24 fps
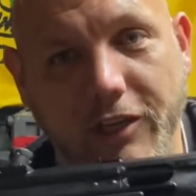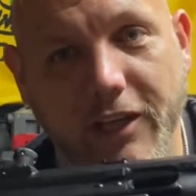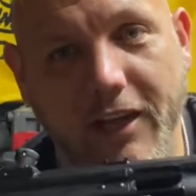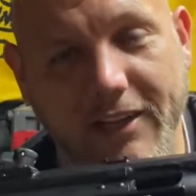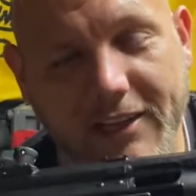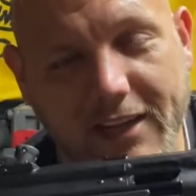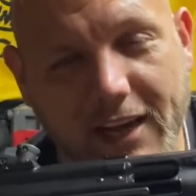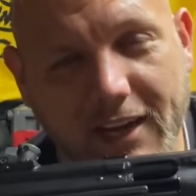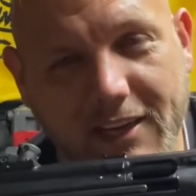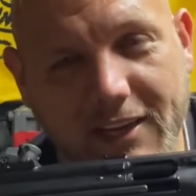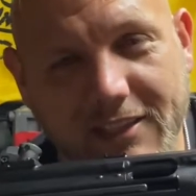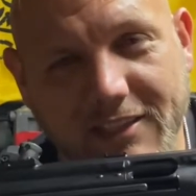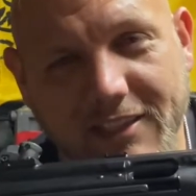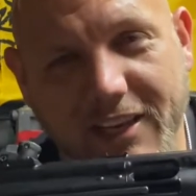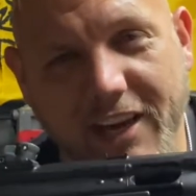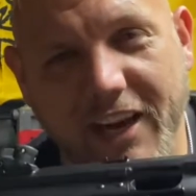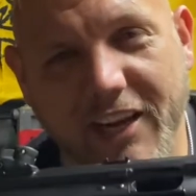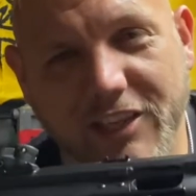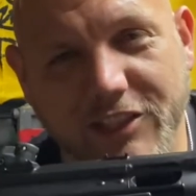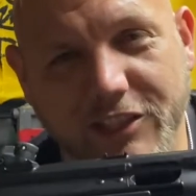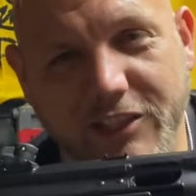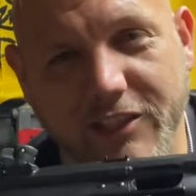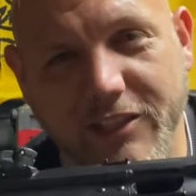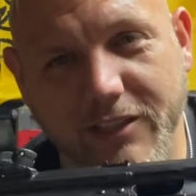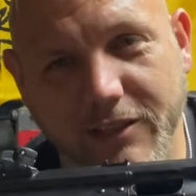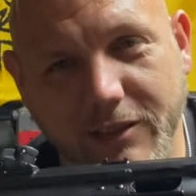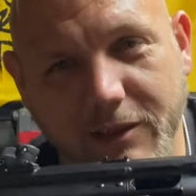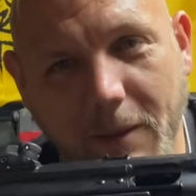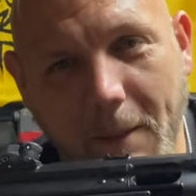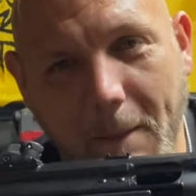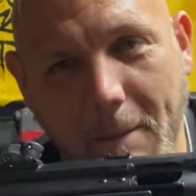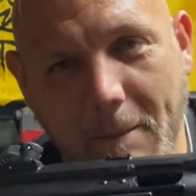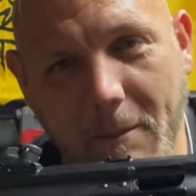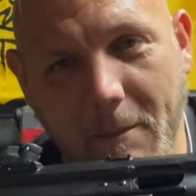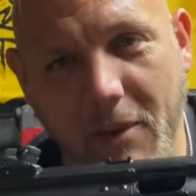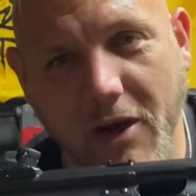Like that is excellent
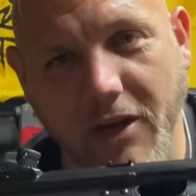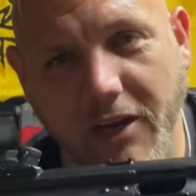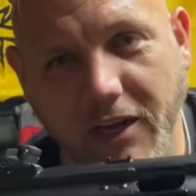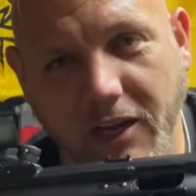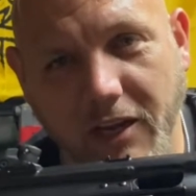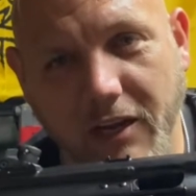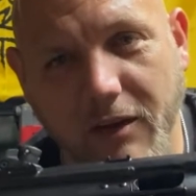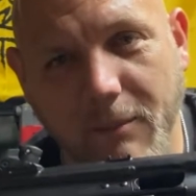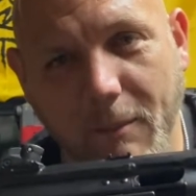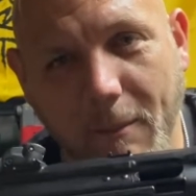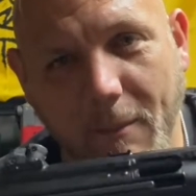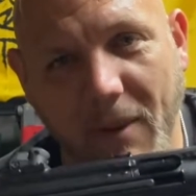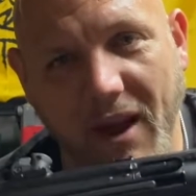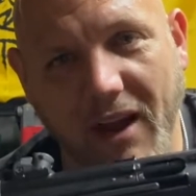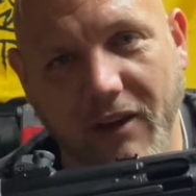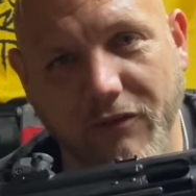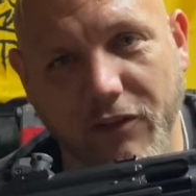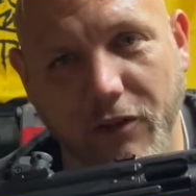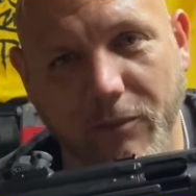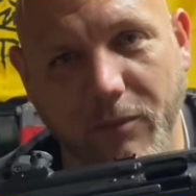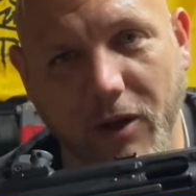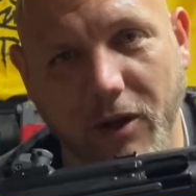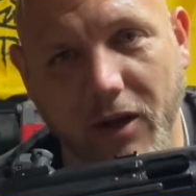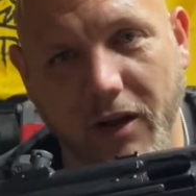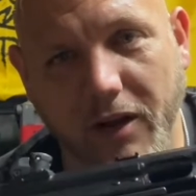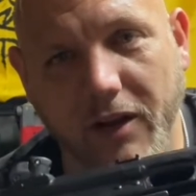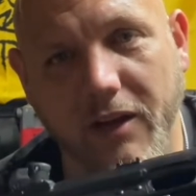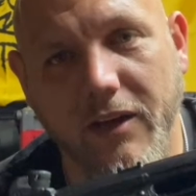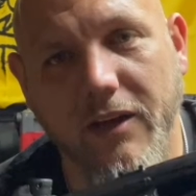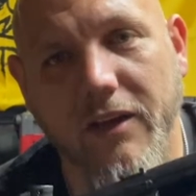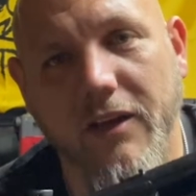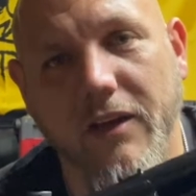money, bang for the buck.